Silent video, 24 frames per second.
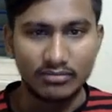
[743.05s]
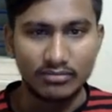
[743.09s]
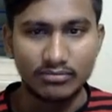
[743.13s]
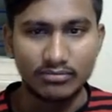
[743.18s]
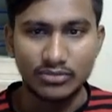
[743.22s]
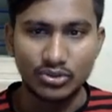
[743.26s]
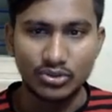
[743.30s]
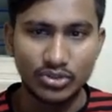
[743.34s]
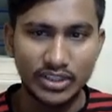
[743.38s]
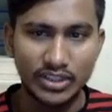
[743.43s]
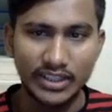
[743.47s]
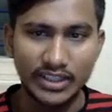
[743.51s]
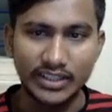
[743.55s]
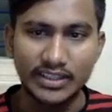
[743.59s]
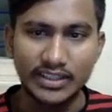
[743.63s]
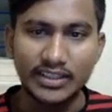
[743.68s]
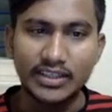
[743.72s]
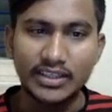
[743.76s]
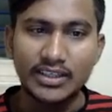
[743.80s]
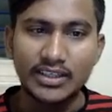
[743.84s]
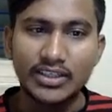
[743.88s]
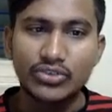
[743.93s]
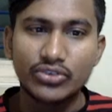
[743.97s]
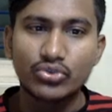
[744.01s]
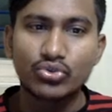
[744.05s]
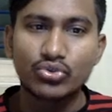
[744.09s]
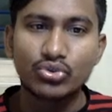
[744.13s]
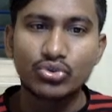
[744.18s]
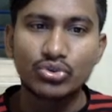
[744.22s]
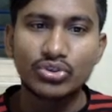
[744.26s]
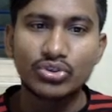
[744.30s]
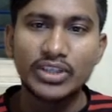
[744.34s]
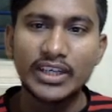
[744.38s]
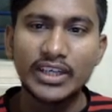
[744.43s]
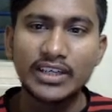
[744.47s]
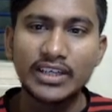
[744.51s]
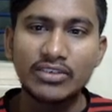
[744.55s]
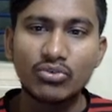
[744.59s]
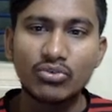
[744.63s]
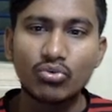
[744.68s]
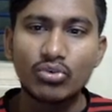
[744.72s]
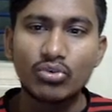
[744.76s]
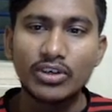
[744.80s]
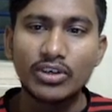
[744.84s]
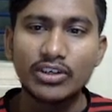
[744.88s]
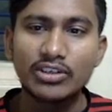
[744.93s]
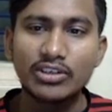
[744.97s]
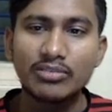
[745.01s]
Okay. So then
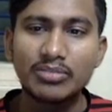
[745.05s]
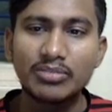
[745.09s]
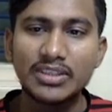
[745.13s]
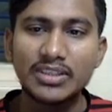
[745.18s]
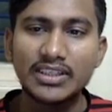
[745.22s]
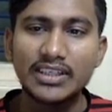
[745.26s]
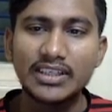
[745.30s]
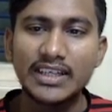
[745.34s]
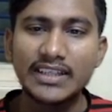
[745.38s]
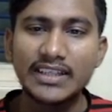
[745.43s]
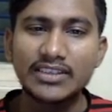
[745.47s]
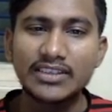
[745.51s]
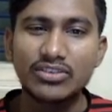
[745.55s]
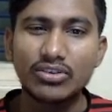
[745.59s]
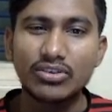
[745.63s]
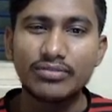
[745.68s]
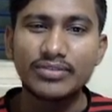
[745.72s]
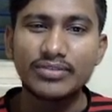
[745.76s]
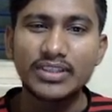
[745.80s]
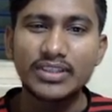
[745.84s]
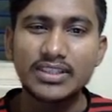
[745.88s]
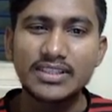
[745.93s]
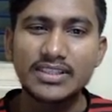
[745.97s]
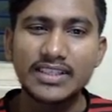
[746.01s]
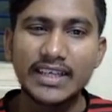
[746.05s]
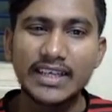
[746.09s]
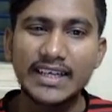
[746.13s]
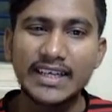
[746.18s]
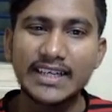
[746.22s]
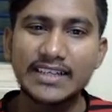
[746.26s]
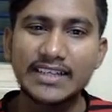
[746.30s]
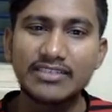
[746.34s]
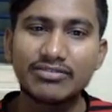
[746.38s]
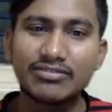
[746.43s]
what will be the length of the side?